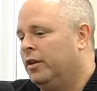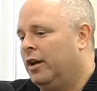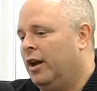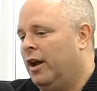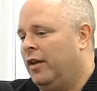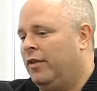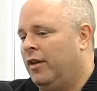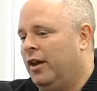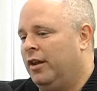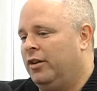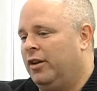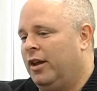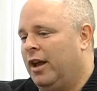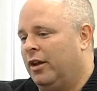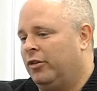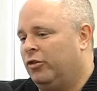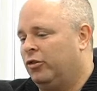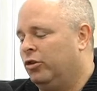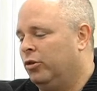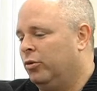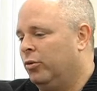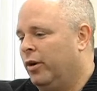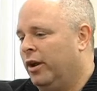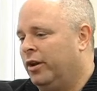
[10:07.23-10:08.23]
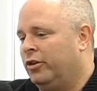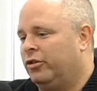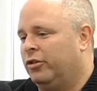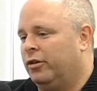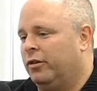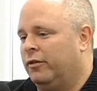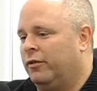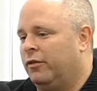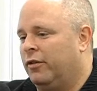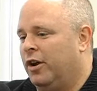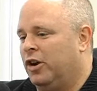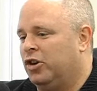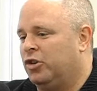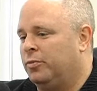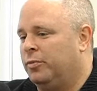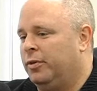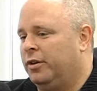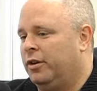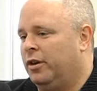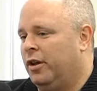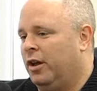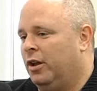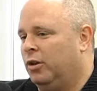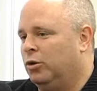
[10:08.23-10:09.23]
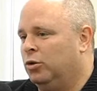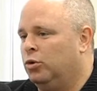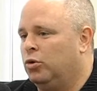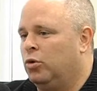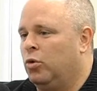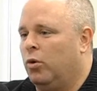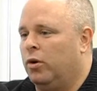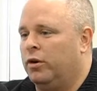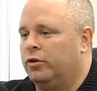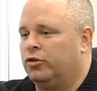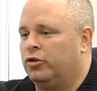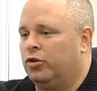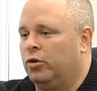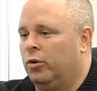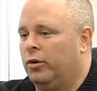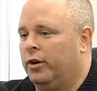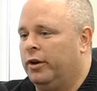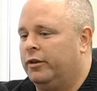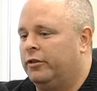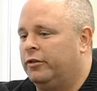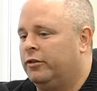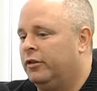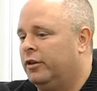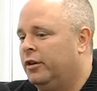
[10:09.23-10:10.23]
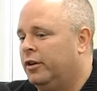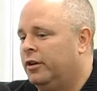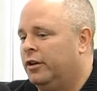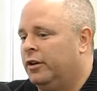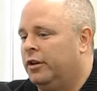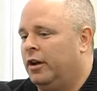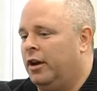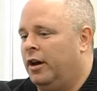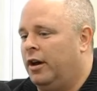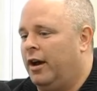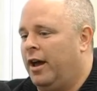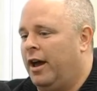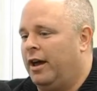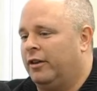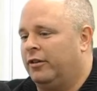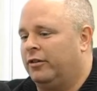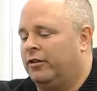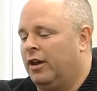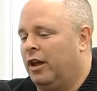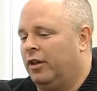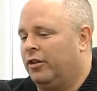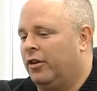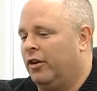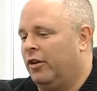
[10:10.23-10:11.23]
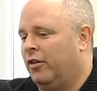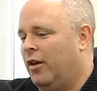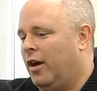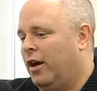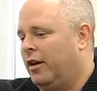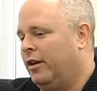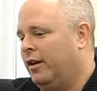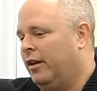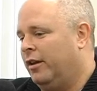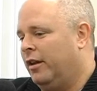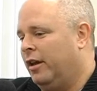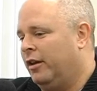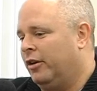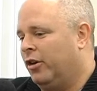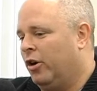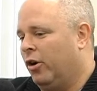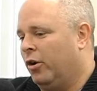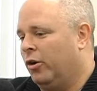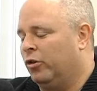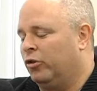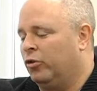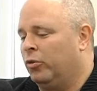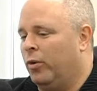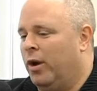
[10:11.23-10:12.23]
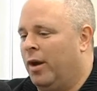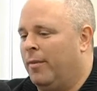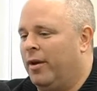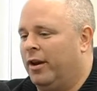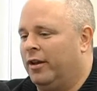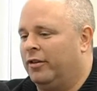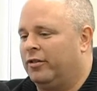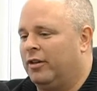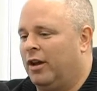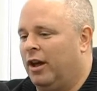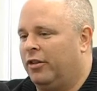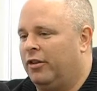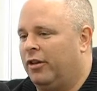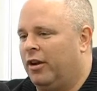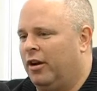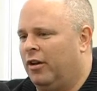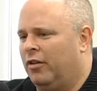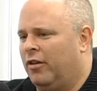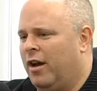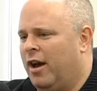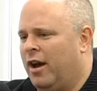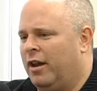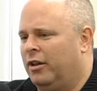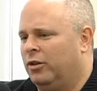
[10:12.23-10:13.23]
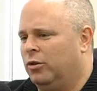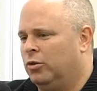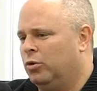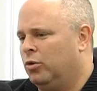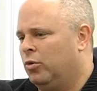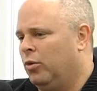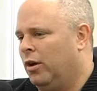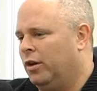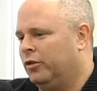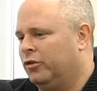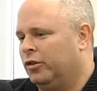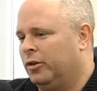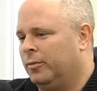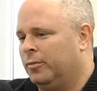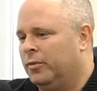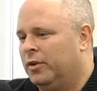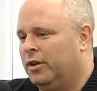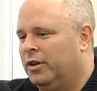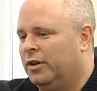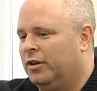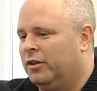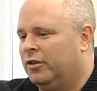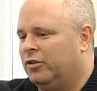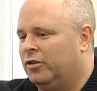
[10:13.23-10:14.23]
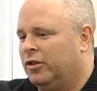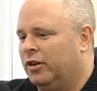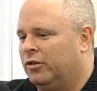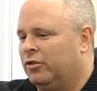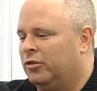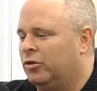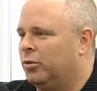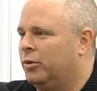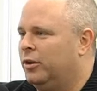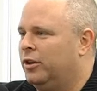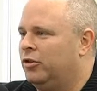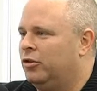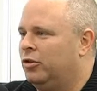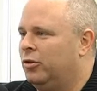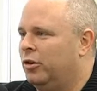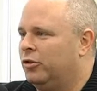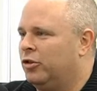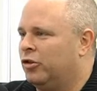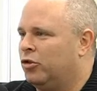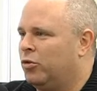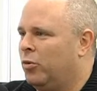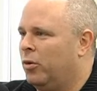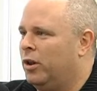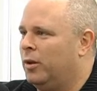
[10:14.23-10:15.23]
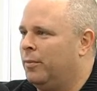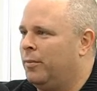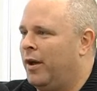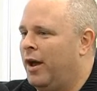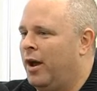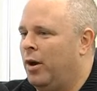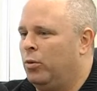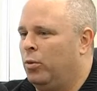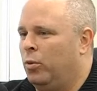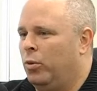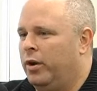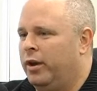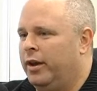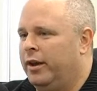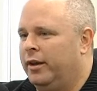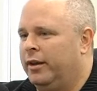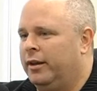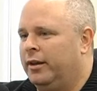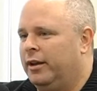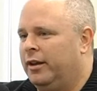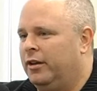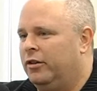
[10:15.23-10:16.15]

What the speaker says: And then you got two redshirt freshmen, Luquan Choice out of South Carolina and Curtis Webb out of South Carolina. Luquan's a 6'3", 220-pound wing.